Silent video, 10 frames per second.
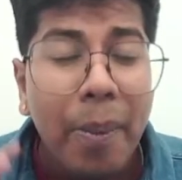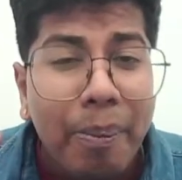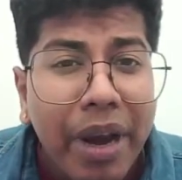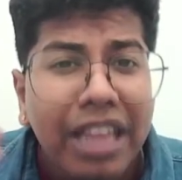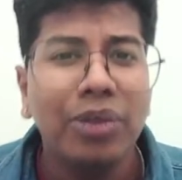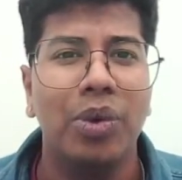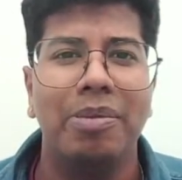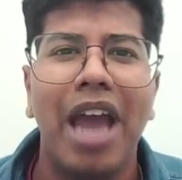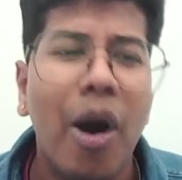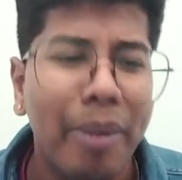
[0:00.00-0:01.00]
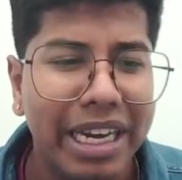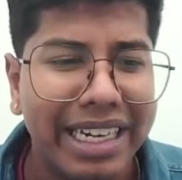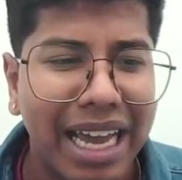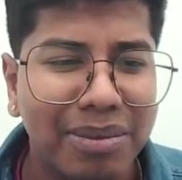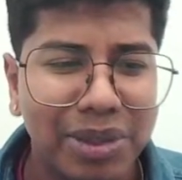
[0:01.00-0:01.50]
Breadth will be how many
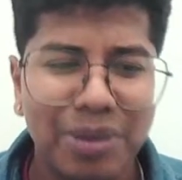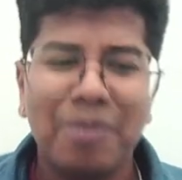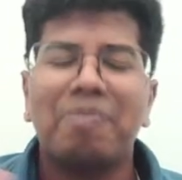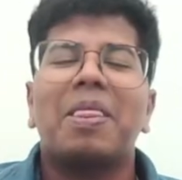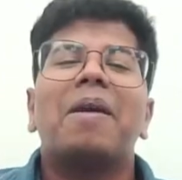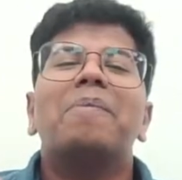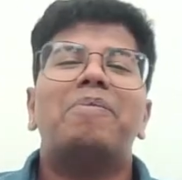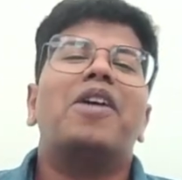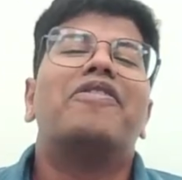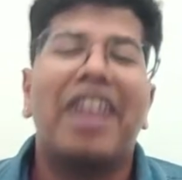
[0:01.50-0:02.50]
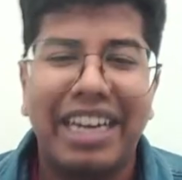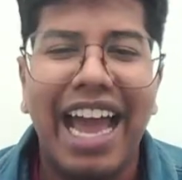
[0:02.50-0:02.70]
times? Perfect.